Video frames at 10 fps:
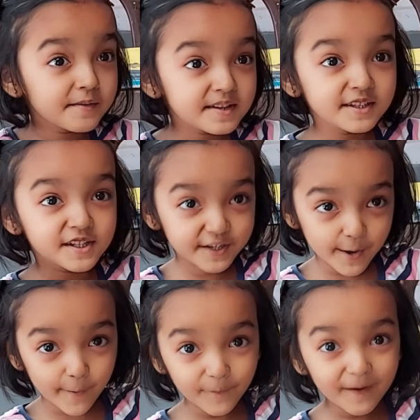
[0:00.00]
So
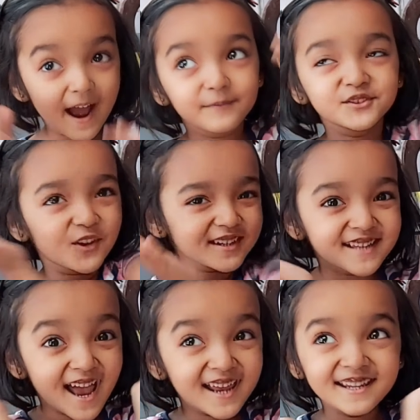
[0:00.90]
I'm so
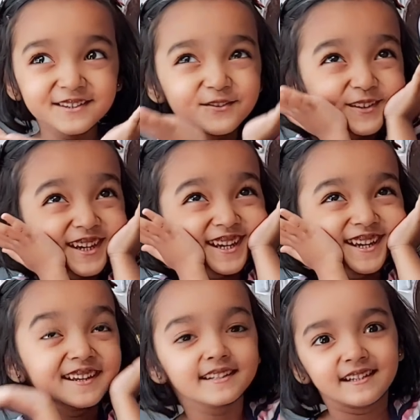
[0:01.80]
excited to
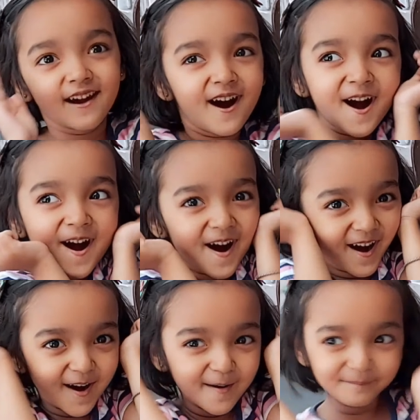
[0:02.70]
eat.
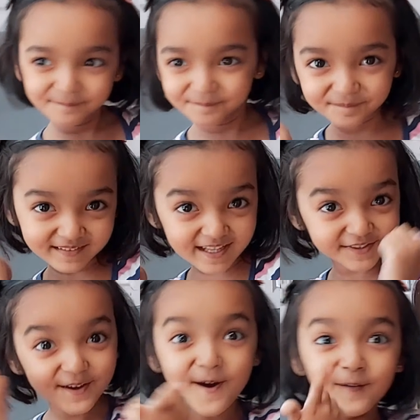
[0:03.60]
Yum! Let's go.